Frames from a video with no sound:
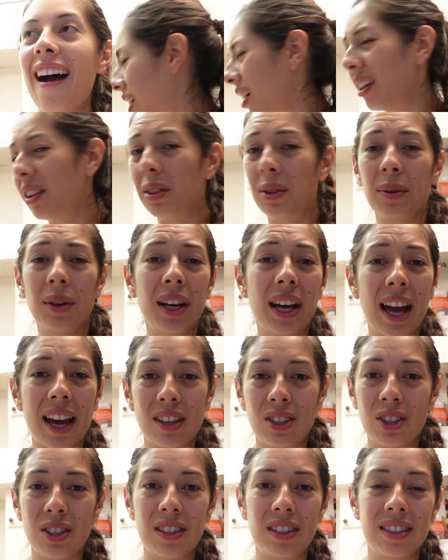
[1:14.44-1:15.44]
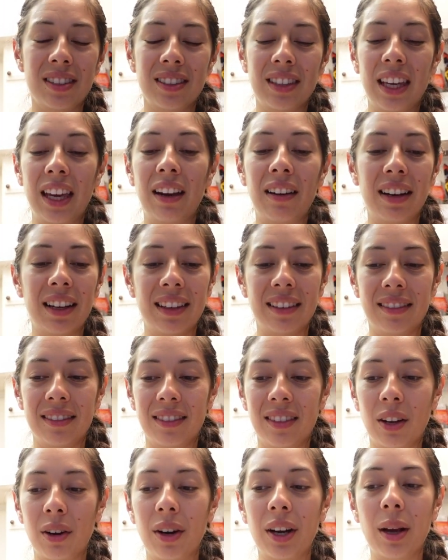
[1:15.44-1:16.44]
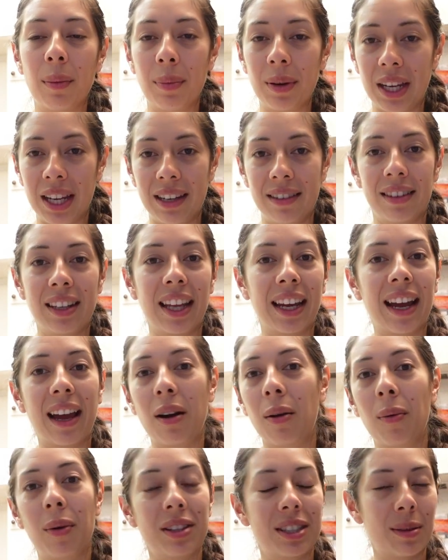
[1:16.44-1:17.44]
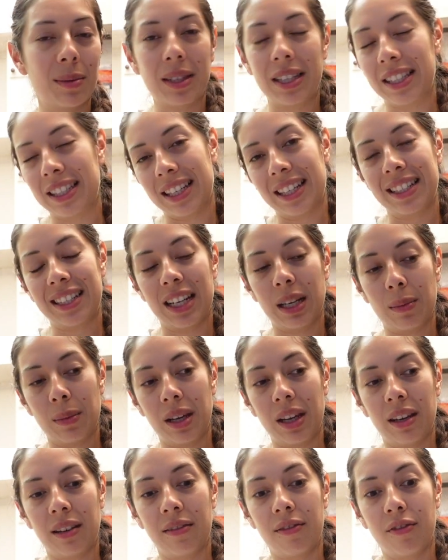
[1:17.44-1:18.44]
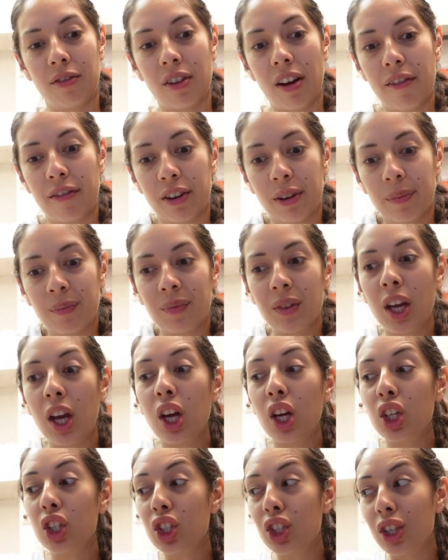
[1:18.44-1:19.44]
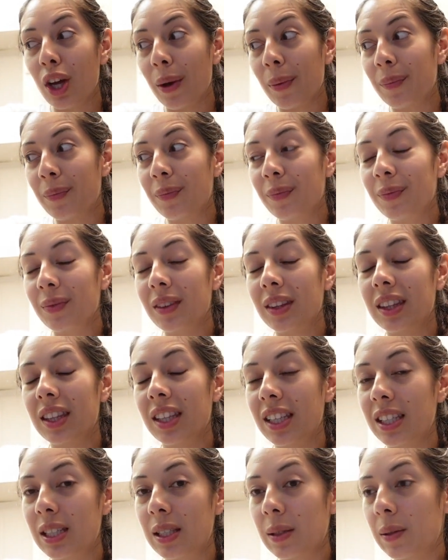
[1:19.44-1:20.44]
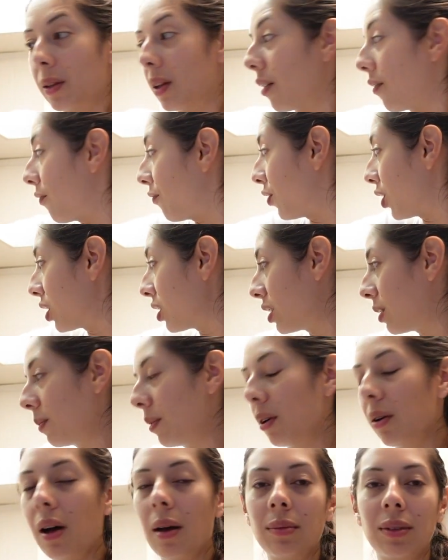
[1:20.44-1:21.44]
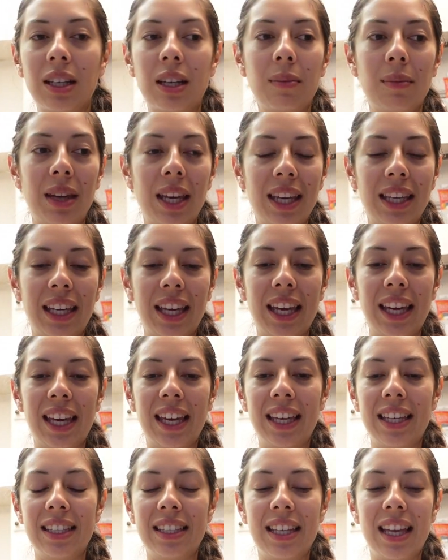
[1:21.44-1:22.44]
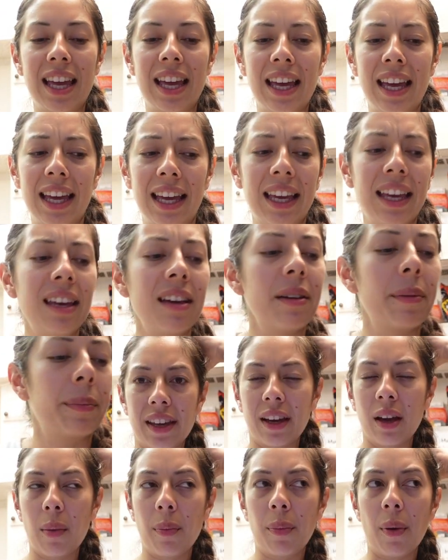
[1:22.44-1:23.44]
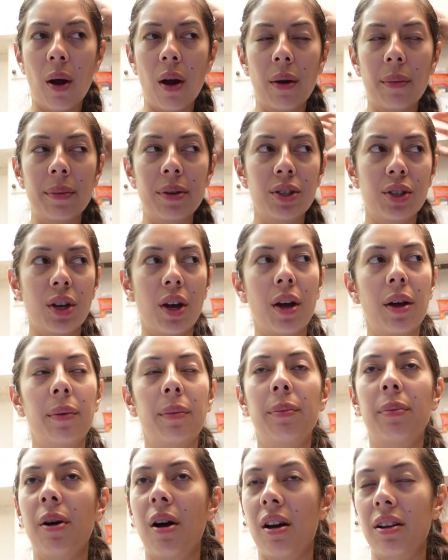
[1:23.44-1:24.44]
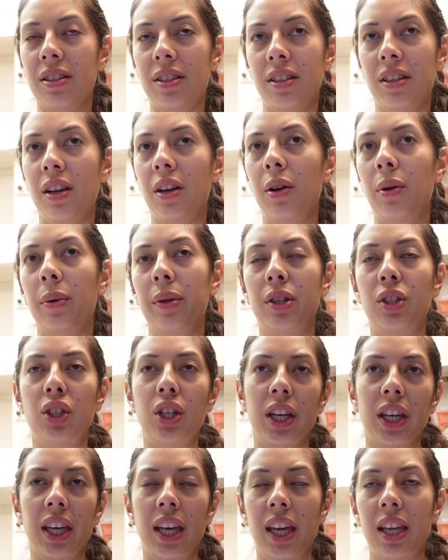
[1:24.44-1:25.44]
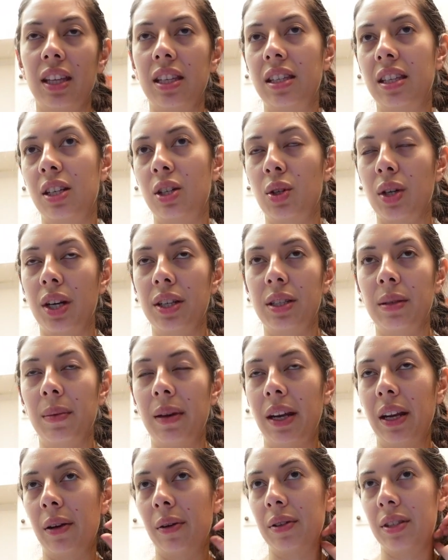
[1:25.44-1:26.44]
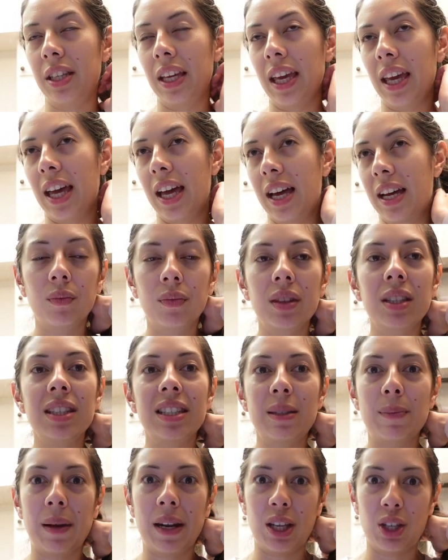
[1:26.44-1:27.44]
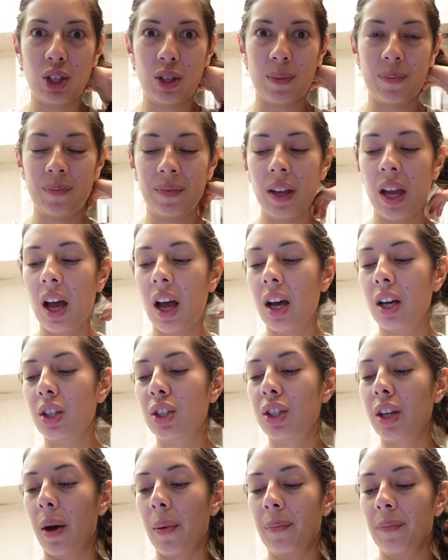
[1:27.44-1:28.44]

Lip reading: And 3, I just care to hurry up and eat. Like, I don't want something that's gonna take me forever. So this first meal I'm gonna make is like a Parmesan pasta with chicken, sun-dried tomatoes, and spinach. So